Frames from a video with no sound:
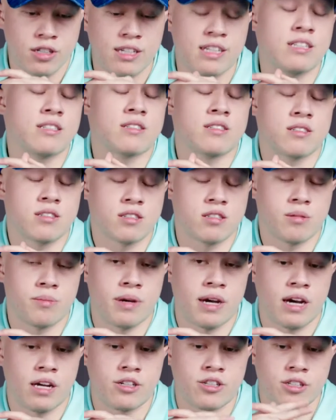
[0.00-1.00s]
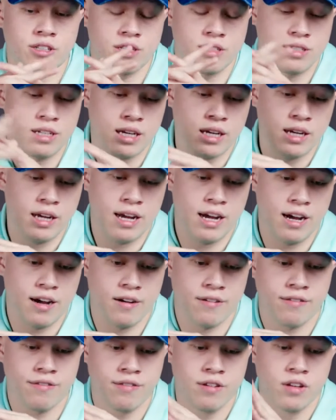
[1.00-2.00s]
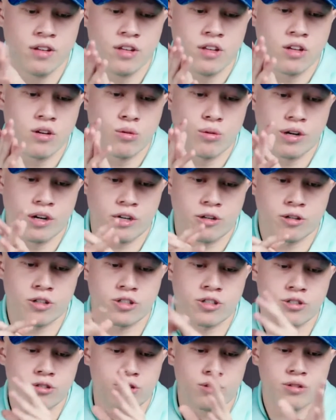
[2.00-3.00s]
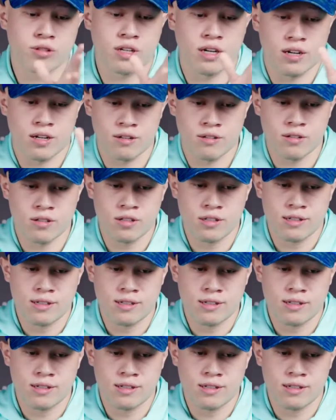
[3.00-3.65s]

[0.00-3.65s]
in the second half where Christian Roldan